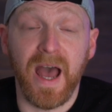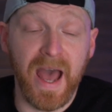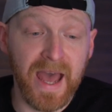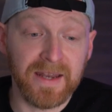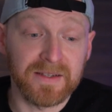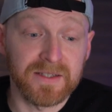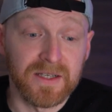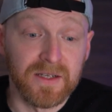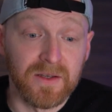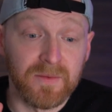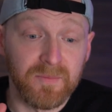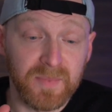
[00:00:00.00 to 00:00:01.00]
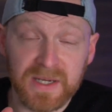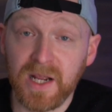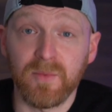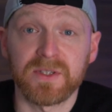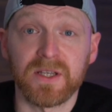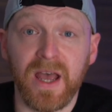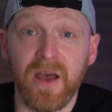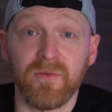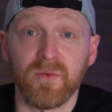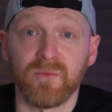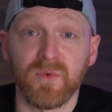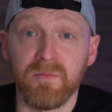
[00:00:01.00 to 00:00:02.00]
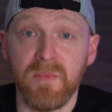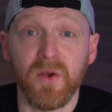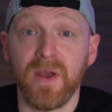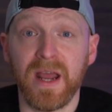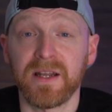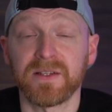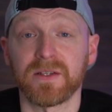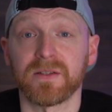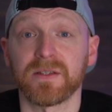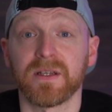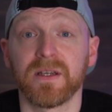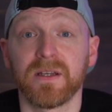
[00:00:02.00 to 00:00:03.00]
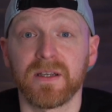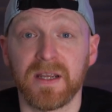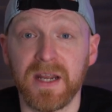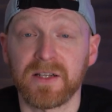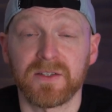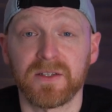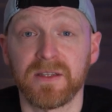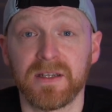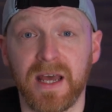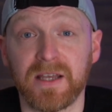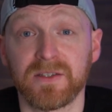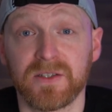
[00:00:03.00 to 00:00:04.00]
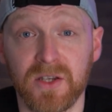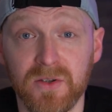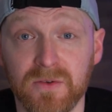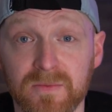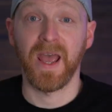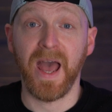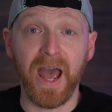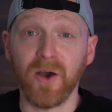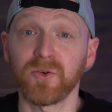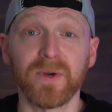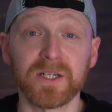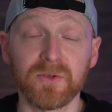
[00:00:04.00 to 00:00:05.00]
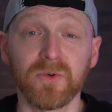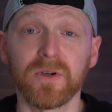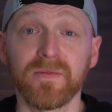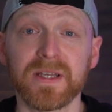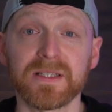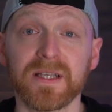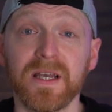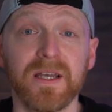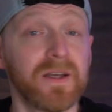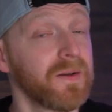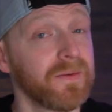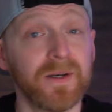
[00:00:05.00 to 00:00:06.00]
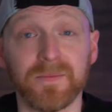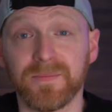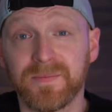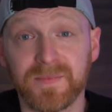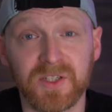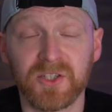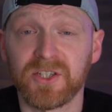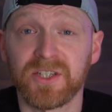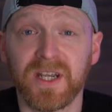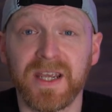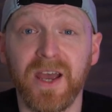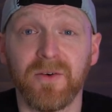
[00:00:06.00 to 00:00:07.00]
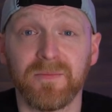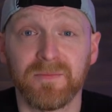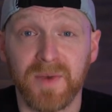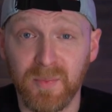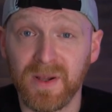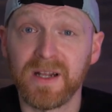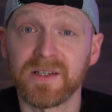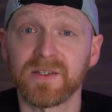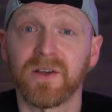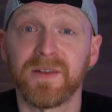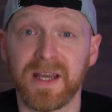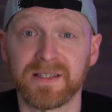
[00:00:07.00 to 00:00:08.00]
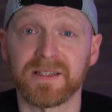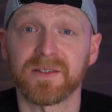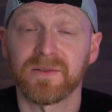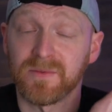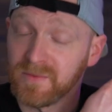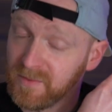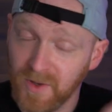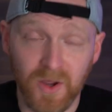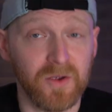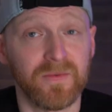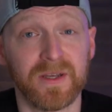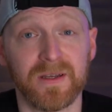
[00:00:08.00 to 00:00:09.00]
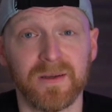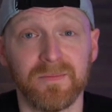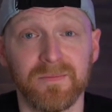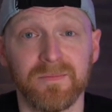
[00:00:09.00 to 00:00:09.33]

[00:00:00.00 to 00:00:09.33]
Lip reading: and being able to have remote editors connected to the NAS too. How do I do all of this? Well, just check out my playlist on NASes over here.